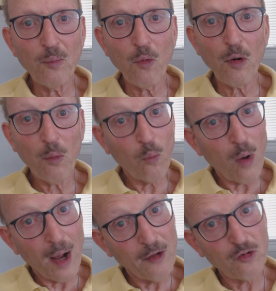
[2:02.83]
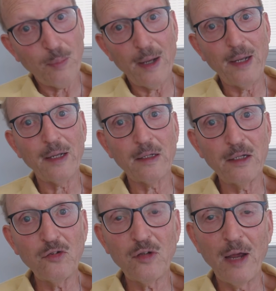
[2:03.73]
some more wise spending, at
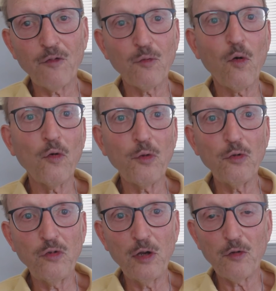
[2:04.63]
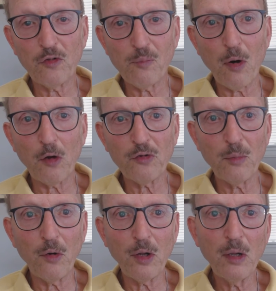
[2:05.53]
least, after all those years of
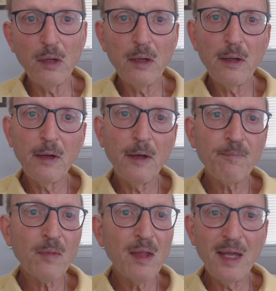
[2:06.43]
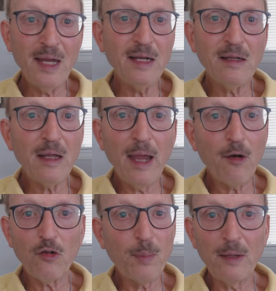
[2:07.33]
parsimony. He didn't
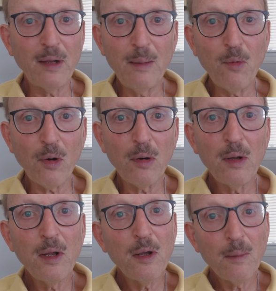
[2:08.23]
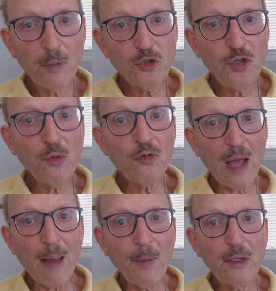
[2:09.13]
care to spend any more, but she was
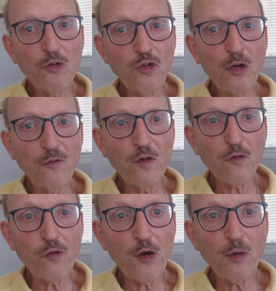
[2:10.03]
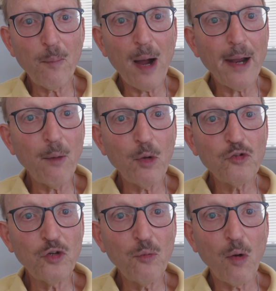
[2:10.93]
happy that she could feel freer to buy her
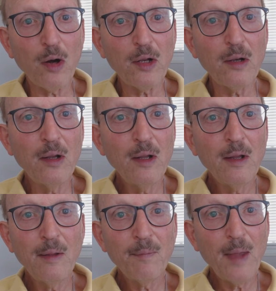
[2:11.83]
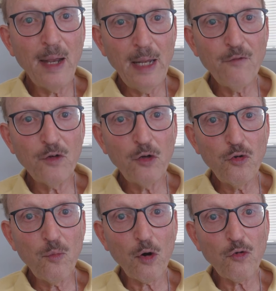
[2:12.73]
what she wanted and even to
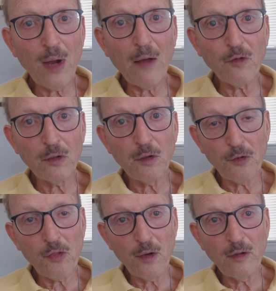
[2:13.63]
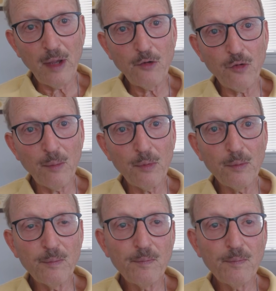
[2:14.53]
do more travel other than a day trip.